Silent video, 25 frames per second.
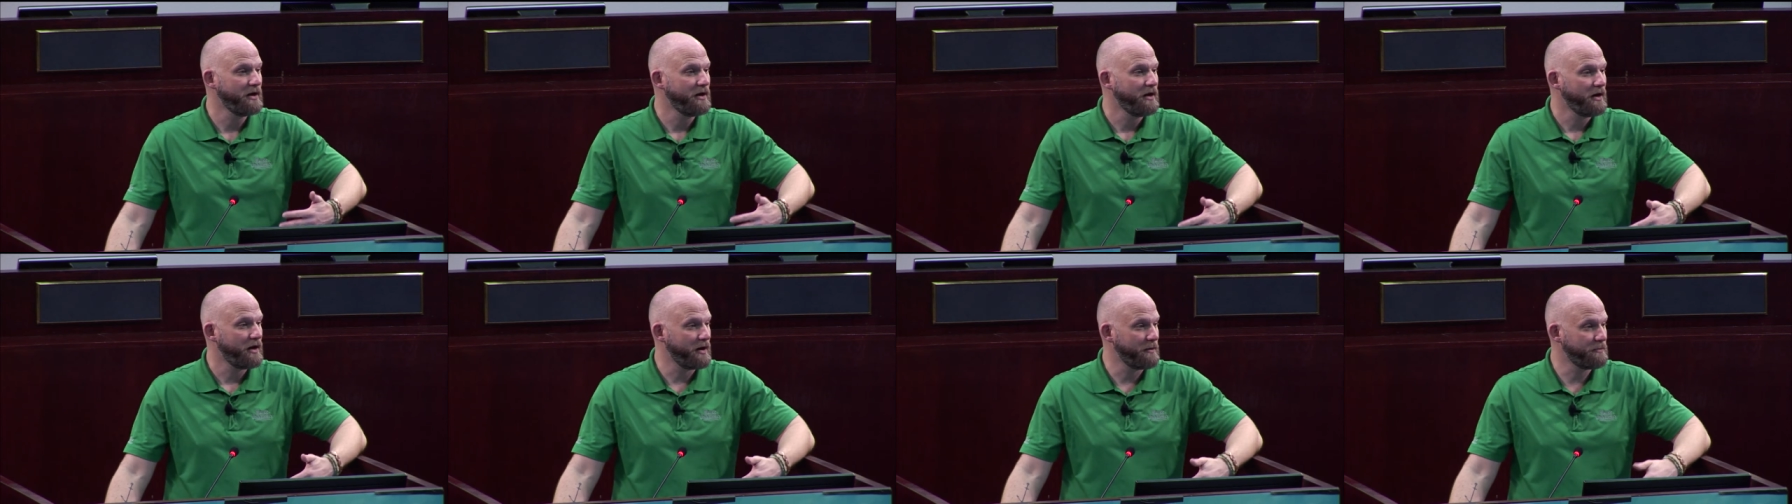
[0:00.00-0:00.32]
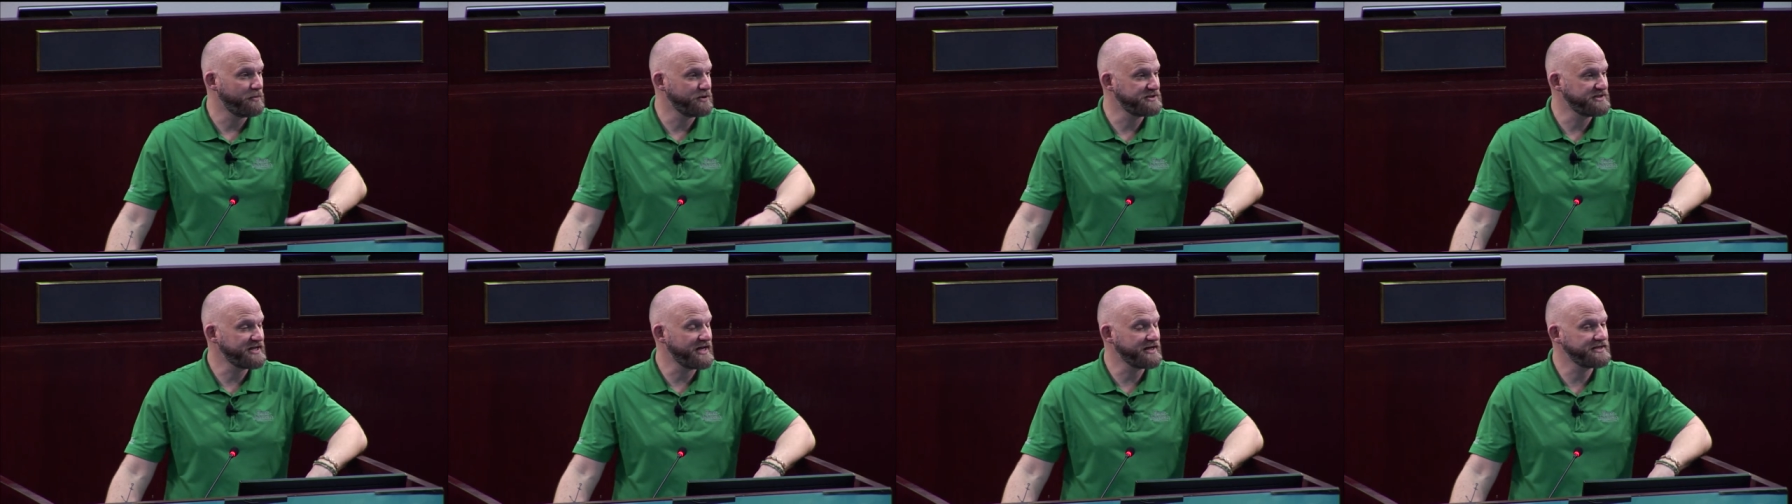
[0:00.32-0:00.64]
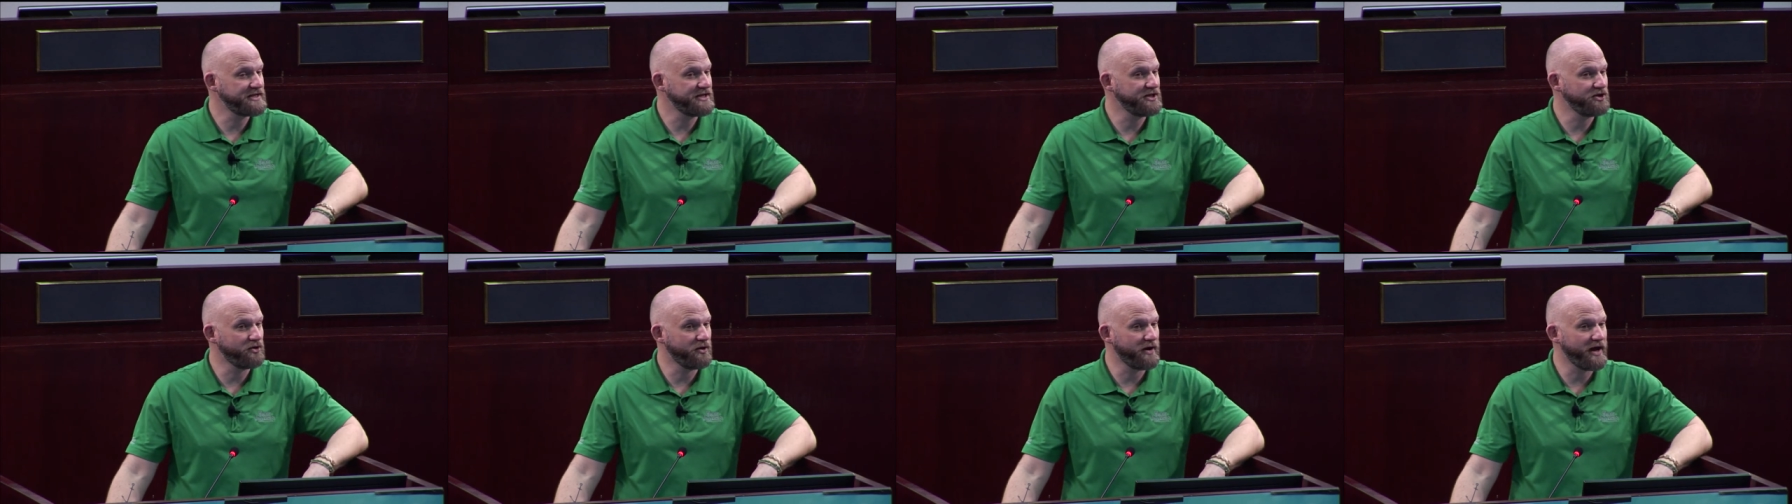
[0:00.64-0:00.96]
uh,
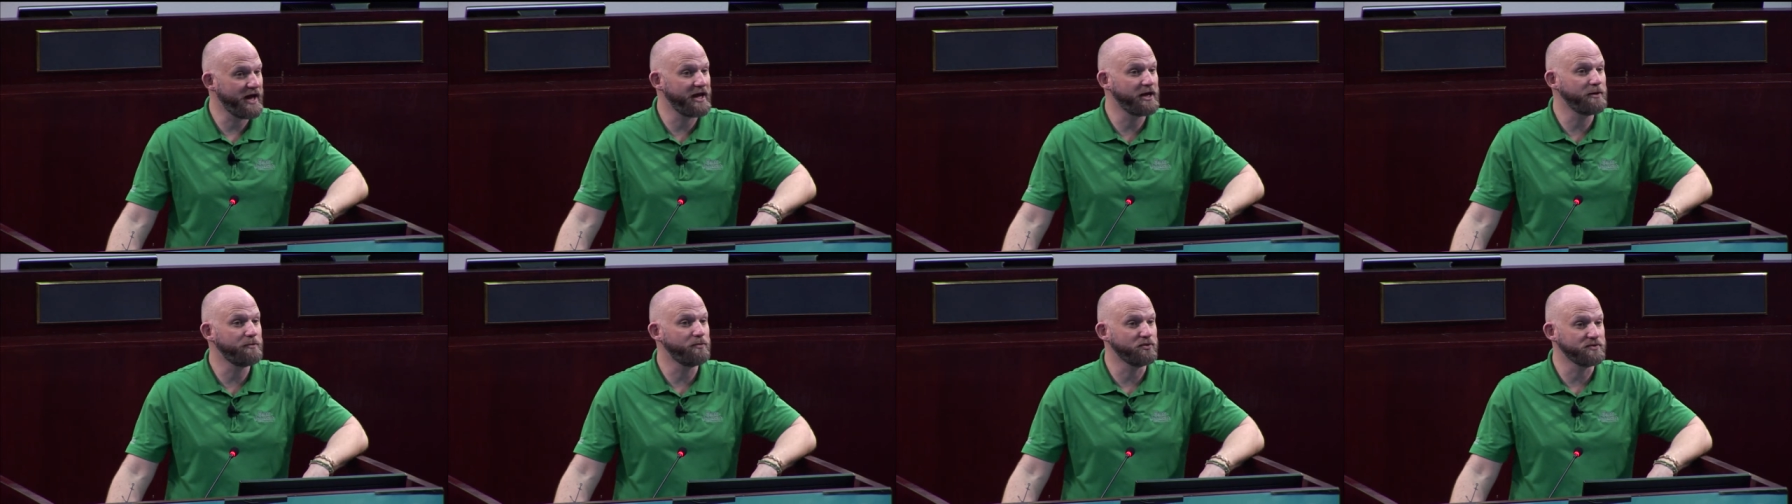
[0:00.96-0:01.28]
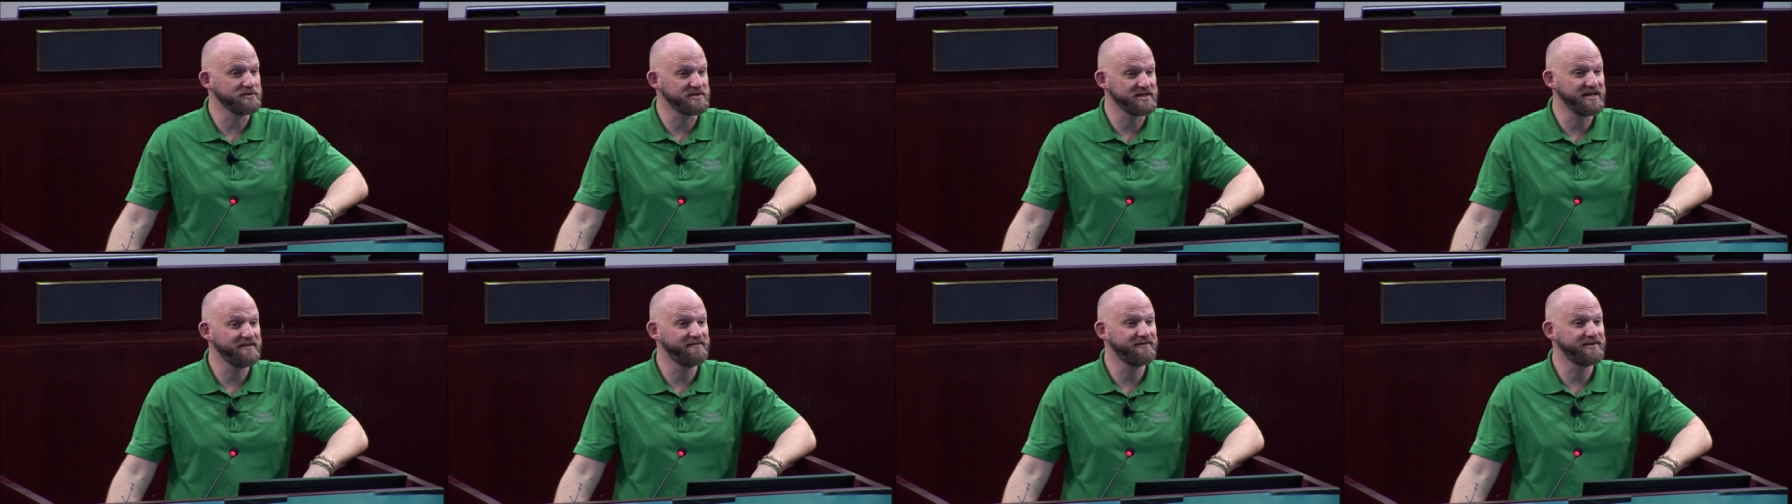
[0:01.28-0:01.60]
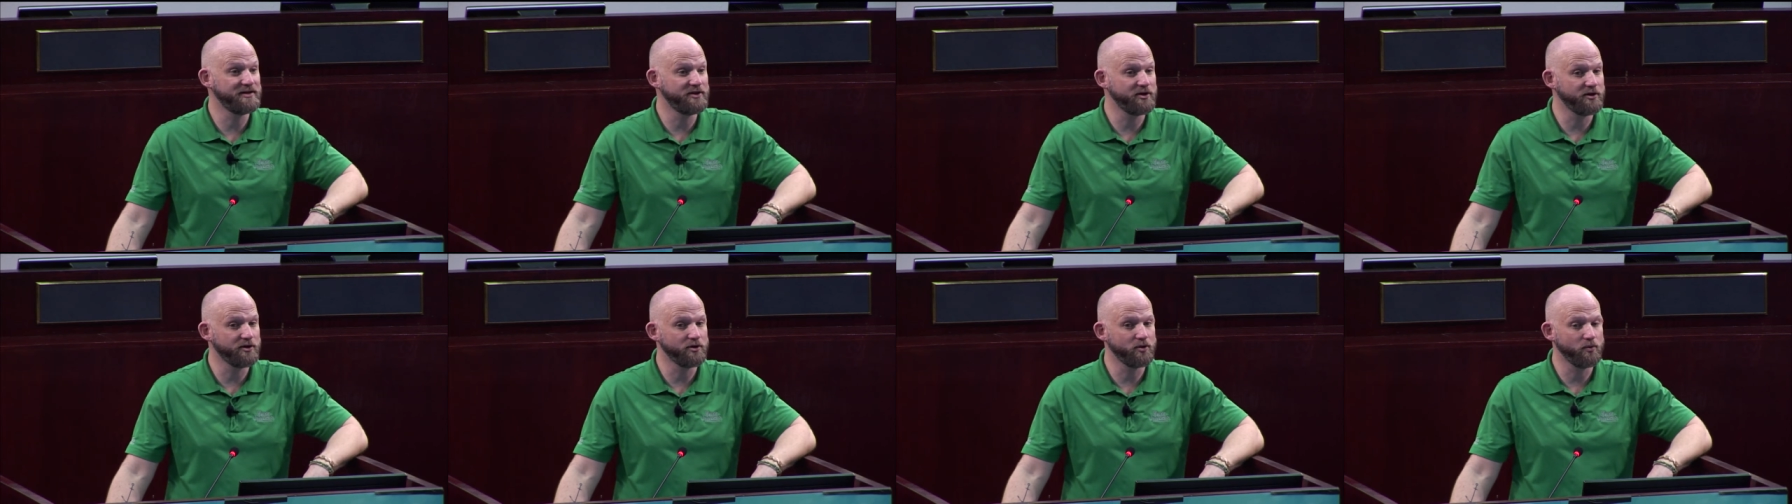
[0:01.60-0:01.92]
protecting your edibles
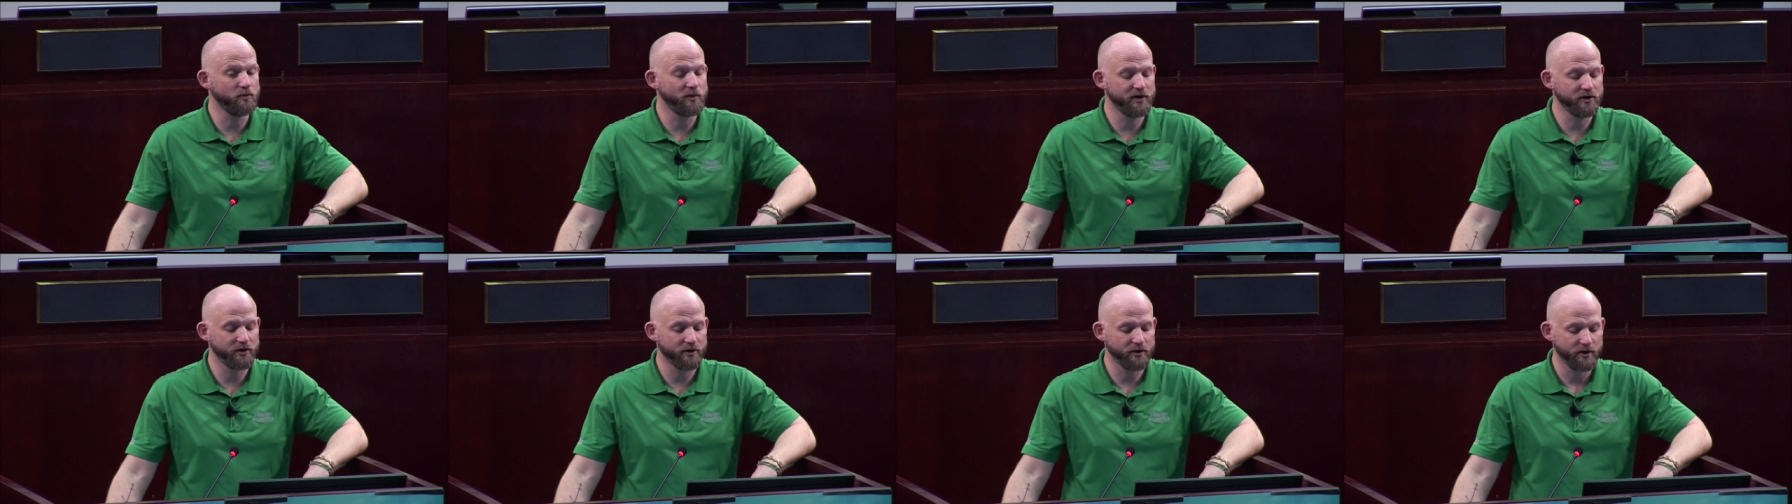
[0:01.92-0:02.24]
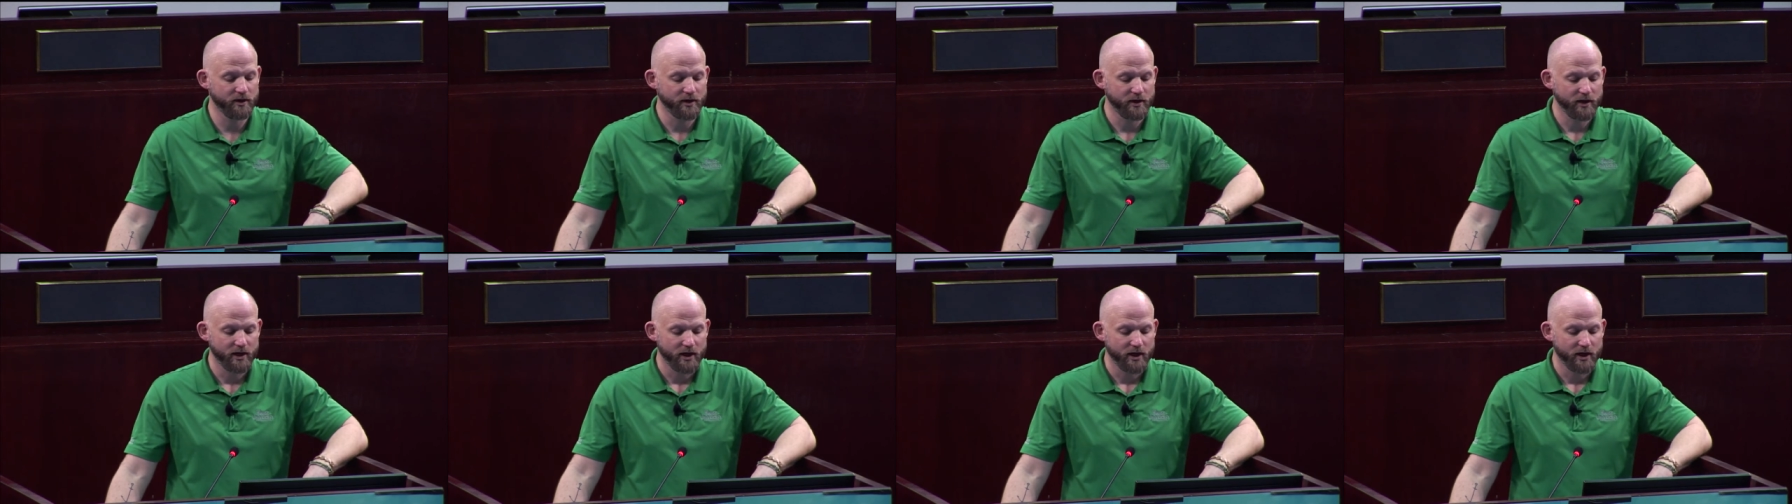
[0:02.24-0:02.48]
even during the winter.